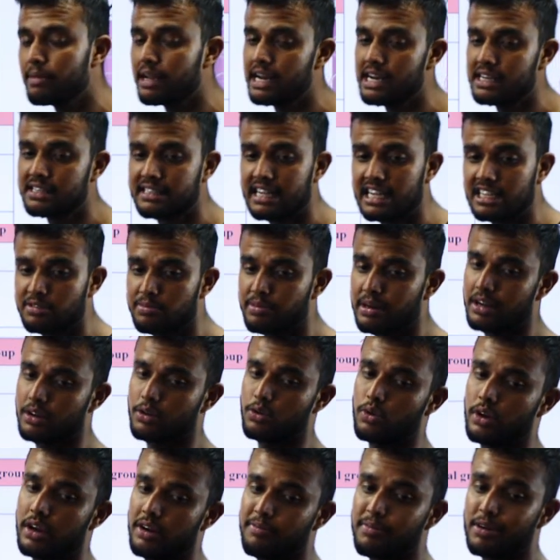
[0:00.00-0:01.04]
minutes lunch break
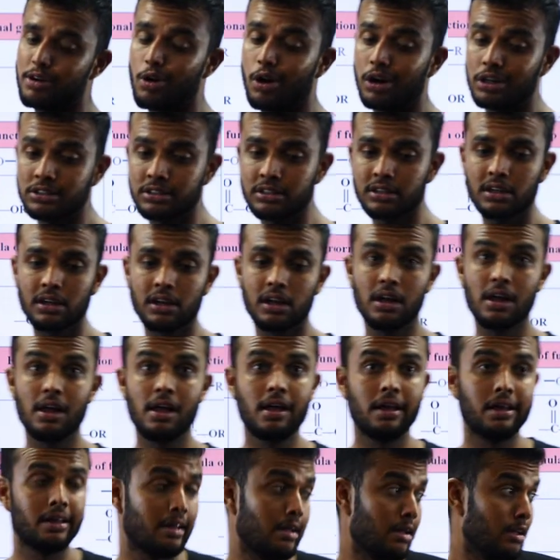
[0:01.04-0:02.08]
today, because
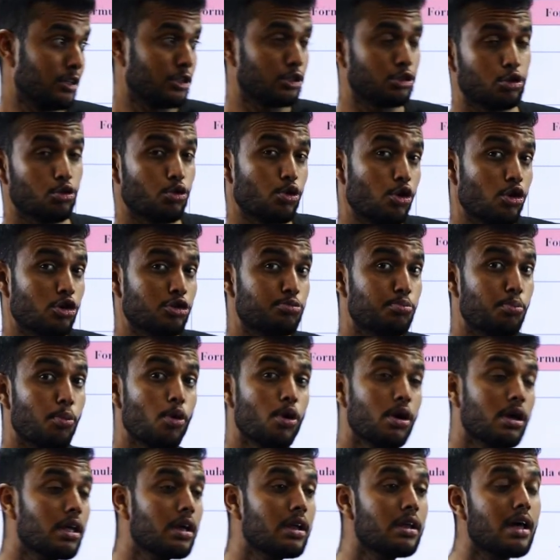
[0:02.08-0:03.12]
studio is
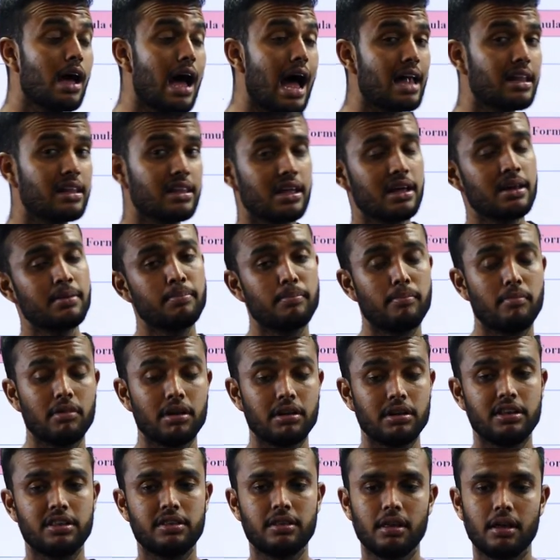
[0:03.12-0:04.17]
booked and then
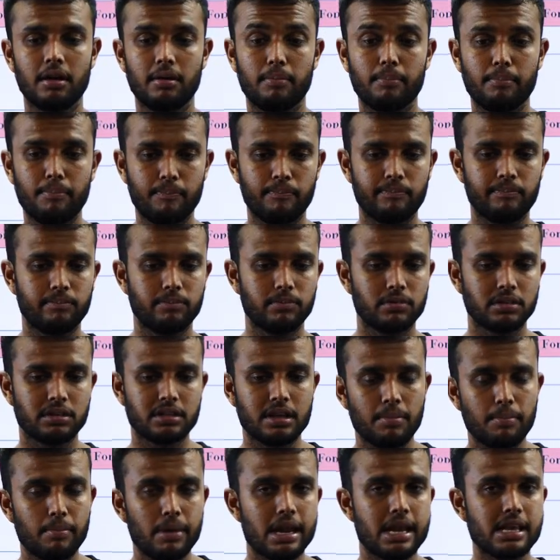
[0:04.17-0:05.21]

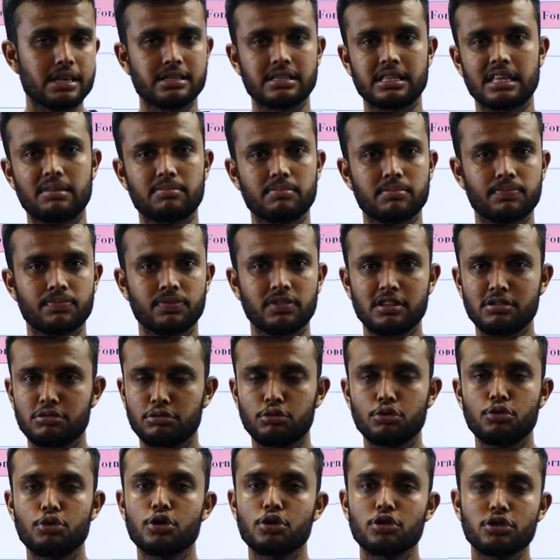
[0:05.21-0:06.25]
somebody's name. The
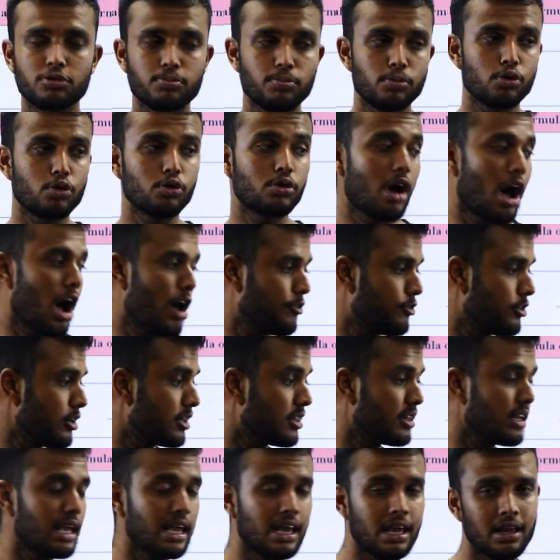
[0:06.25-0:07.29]
studio is booked after
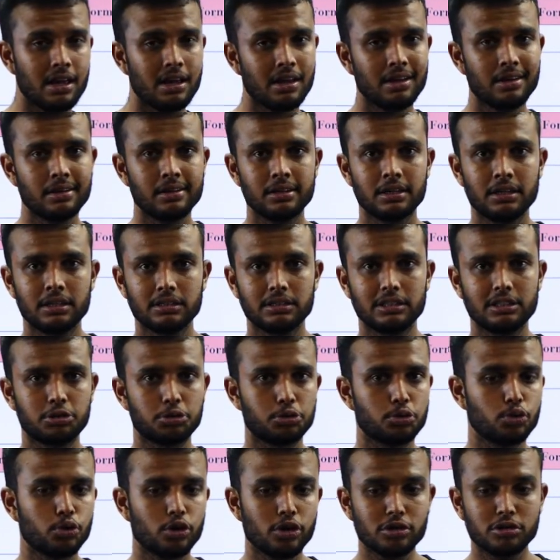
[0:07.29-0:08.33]
3. The
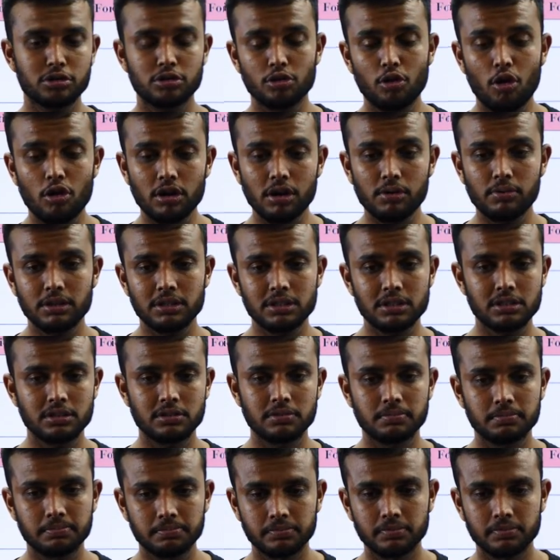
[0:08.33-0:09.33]
studio is not ours.